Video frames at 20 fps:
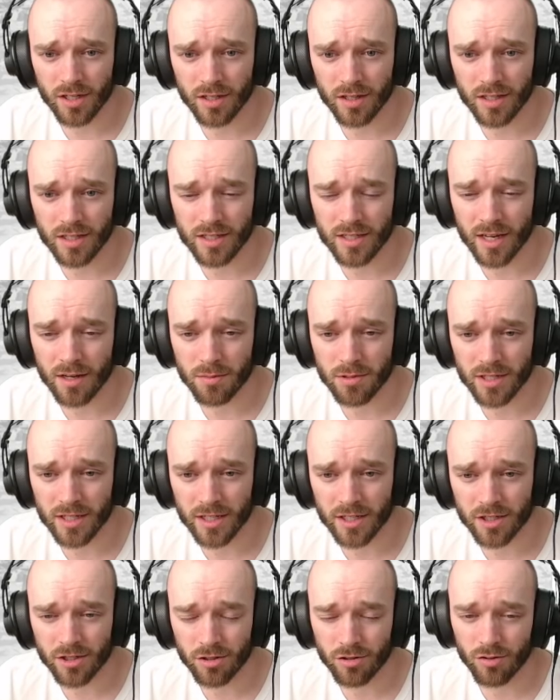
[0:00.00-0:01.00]
the same
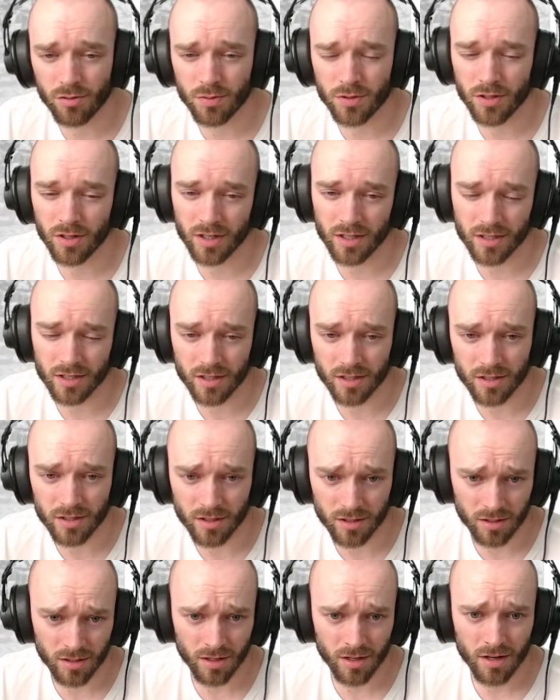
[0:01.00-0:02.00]
selection group, so I guess this
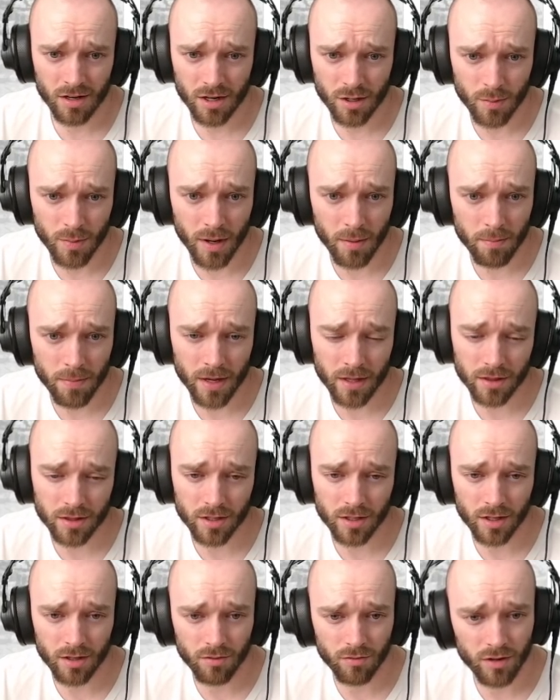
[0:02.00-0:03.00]
is Command
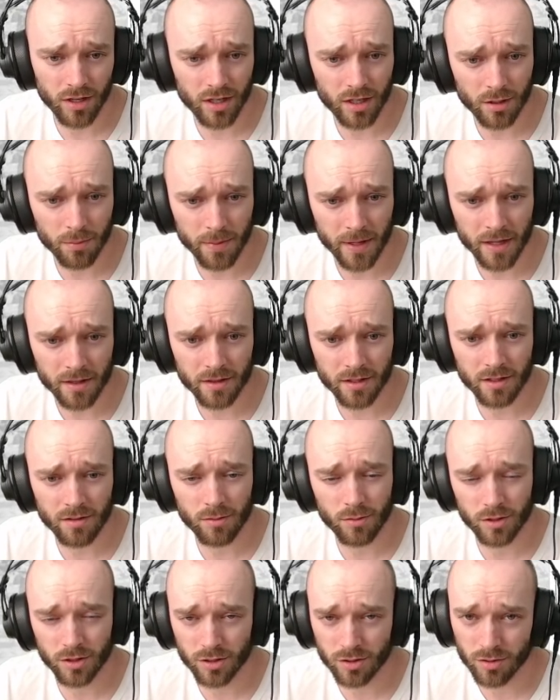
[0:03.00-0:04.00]
Panther and regular Panther,
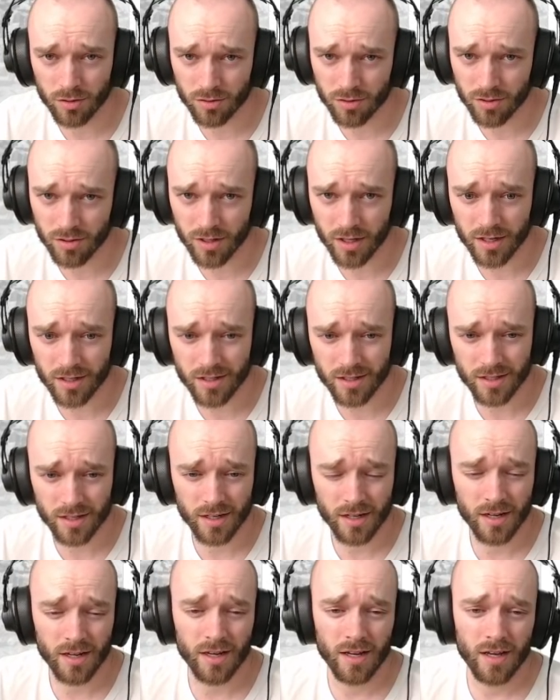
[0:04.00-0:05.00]
which is also nice.
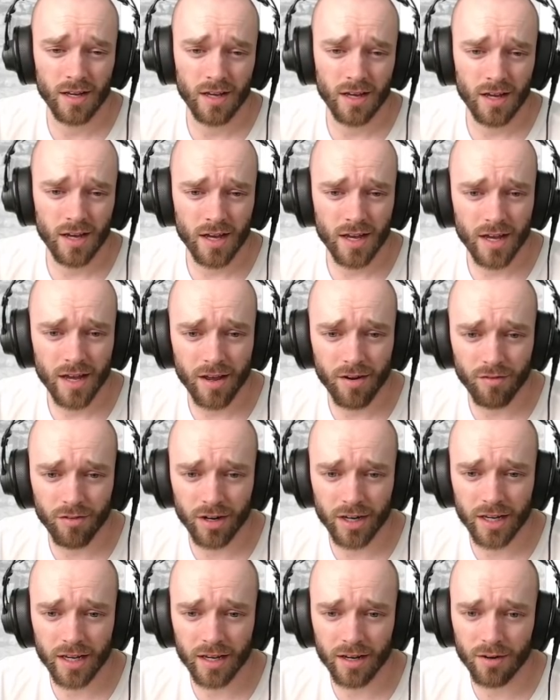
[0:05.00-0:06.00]
And
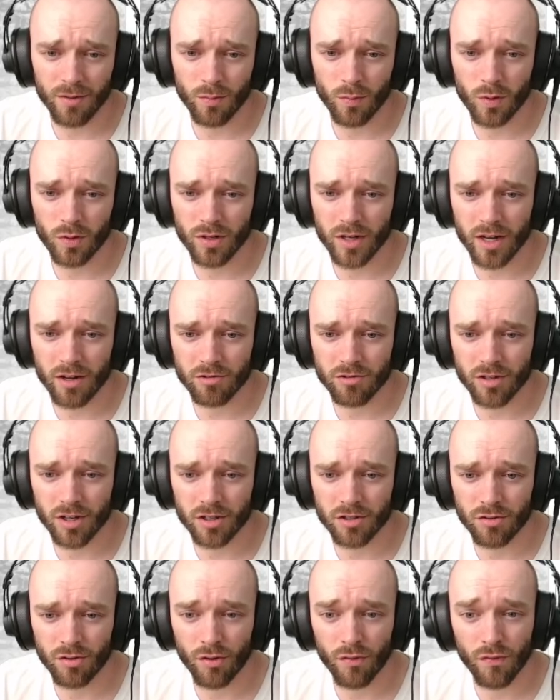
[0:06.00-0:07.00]
Rakitten will now try
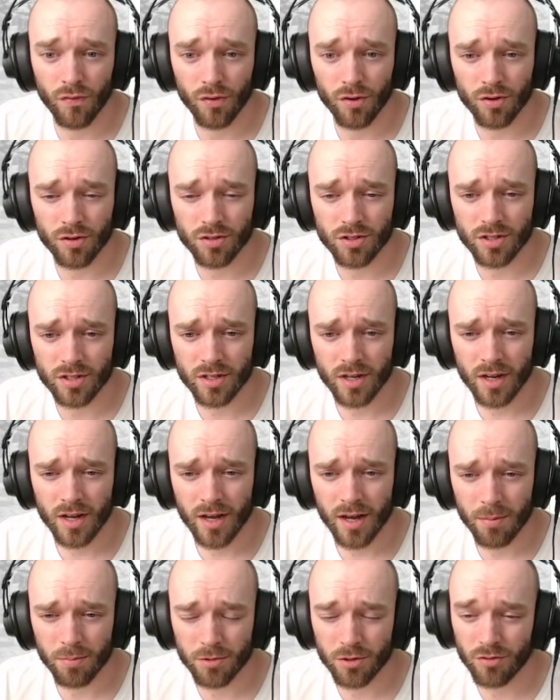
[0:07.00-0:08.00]
to reverse
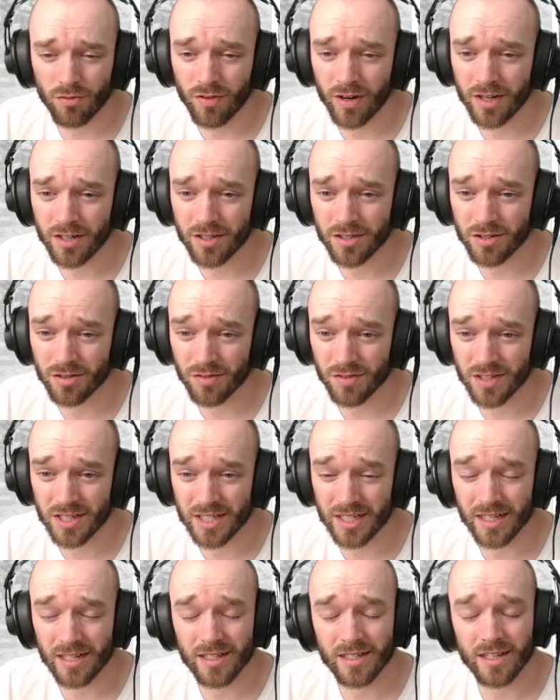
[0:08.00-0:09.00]
up to ranges of
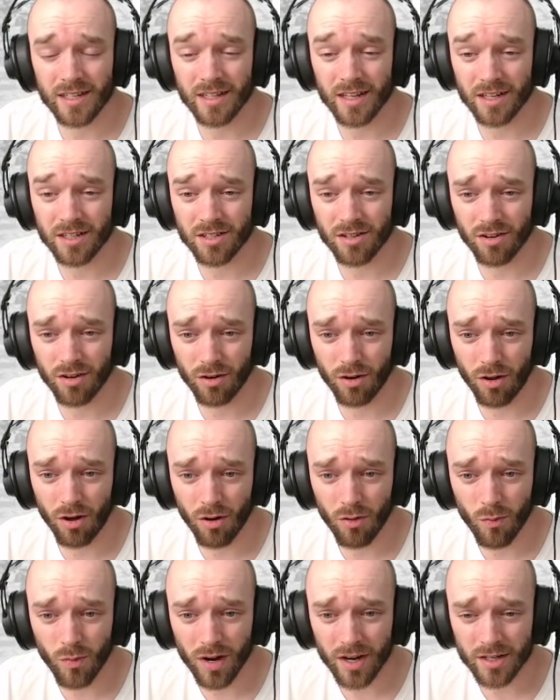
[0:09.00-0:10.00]
60. That's a
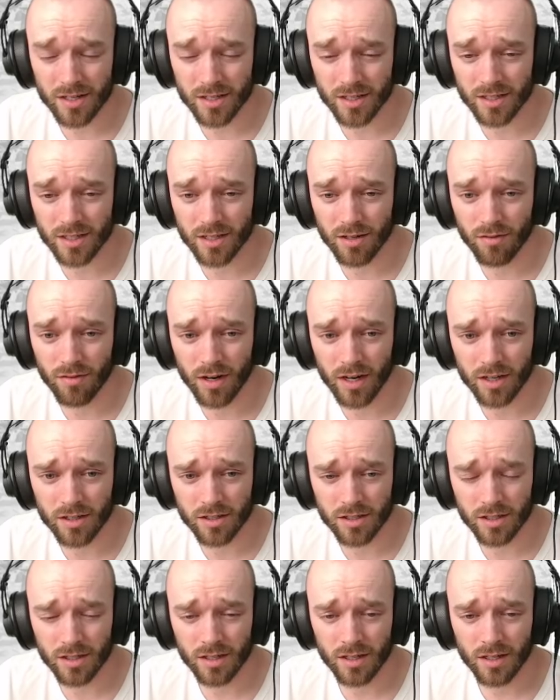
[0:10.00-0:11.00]
long way, 60 range.